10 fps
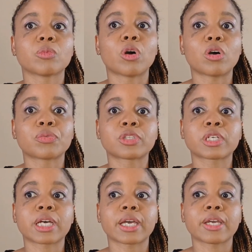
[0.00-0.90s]
after
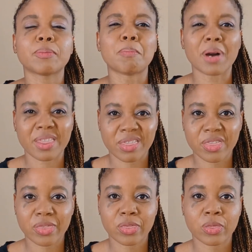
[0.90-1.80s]
a month
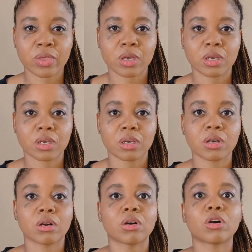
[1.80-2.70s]

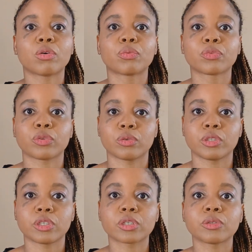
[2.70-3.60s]
of,
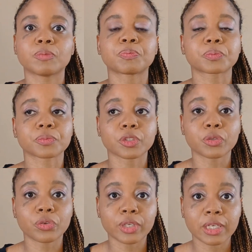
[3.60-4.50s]
you know,
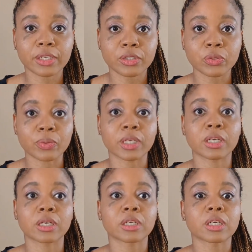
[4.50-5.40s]
really
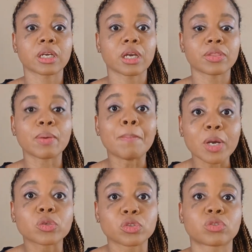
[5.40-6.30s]
doing the
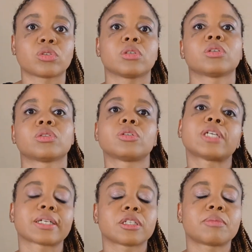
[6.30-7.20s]
most to
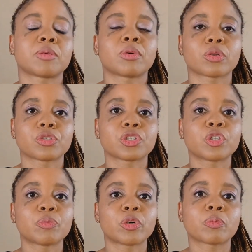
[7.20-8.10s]
track down my
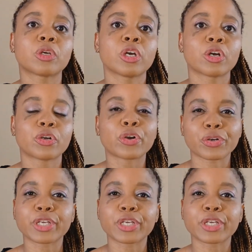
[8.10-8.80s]
biological mom, God